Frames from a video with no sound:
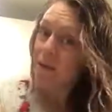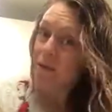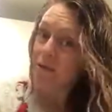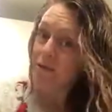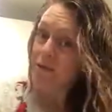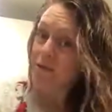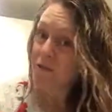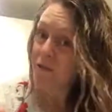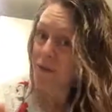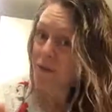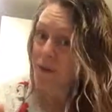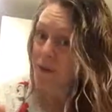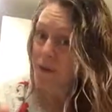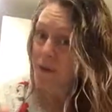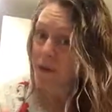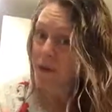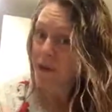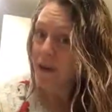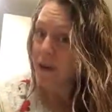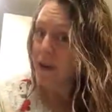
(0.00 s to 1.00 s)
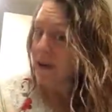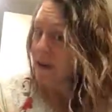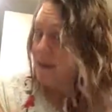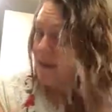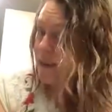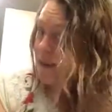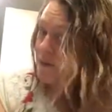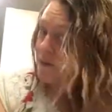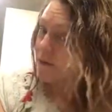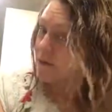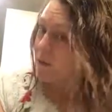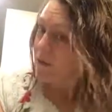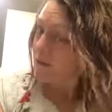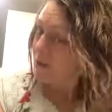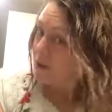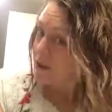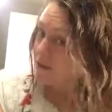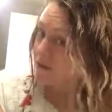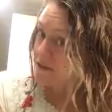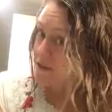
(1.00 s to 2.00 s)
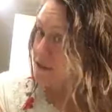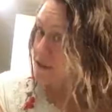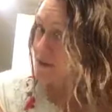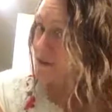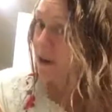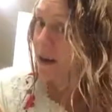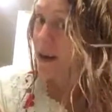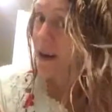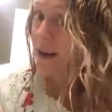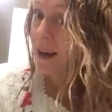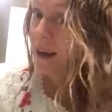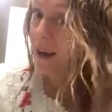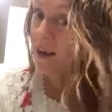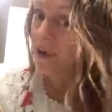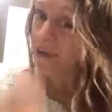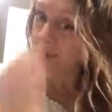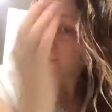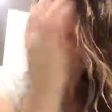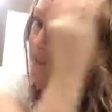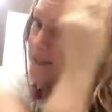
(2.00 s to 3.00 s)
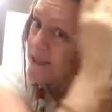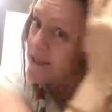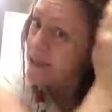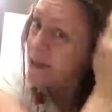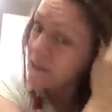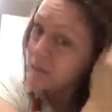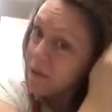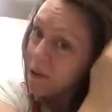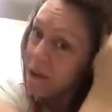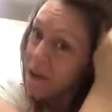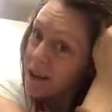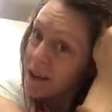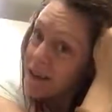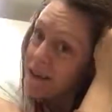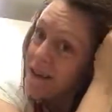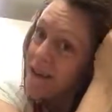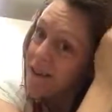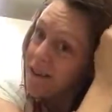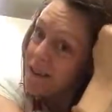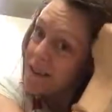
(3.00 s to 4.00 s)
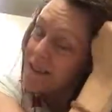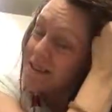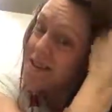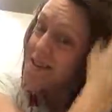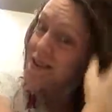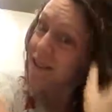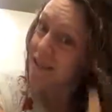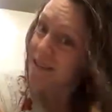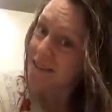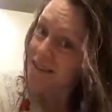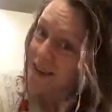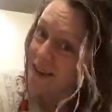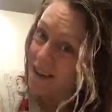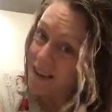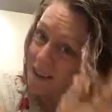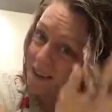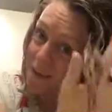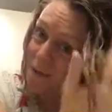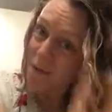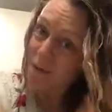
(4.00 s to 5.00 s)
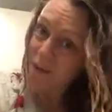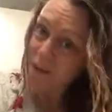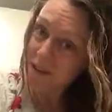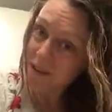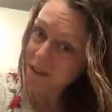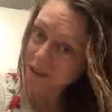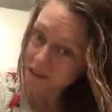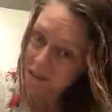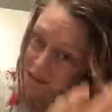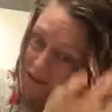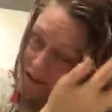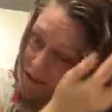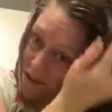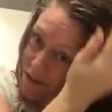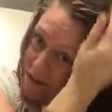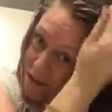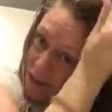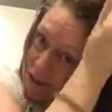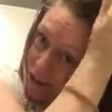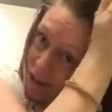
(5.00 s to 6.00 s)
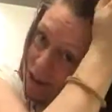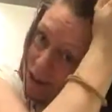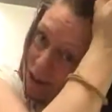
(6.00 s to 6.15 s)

Also remember that what you see right now is not pretty. It's not exactly the prettiest result right